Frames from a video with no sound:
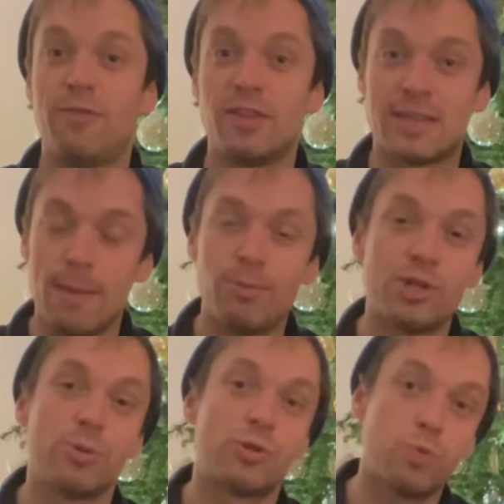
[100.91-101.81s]
the
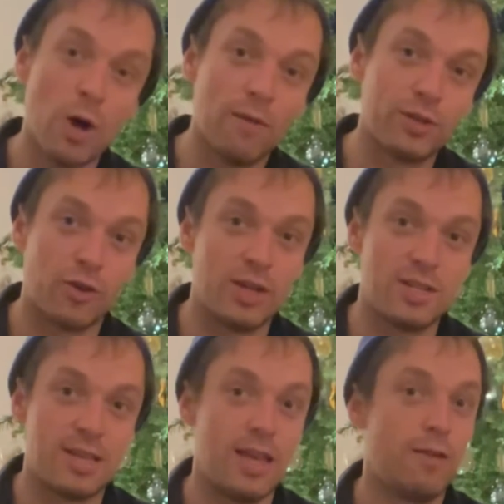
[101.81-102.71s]
temperature is 12 degrees
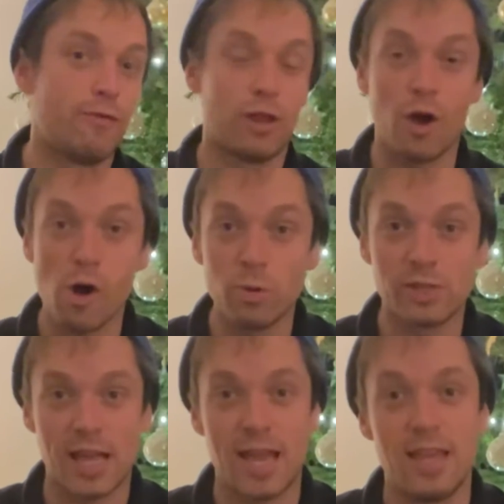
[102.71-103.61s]
C for the whole
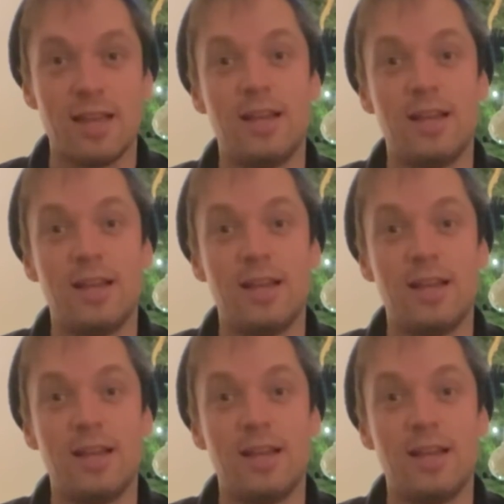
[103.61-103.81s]
day,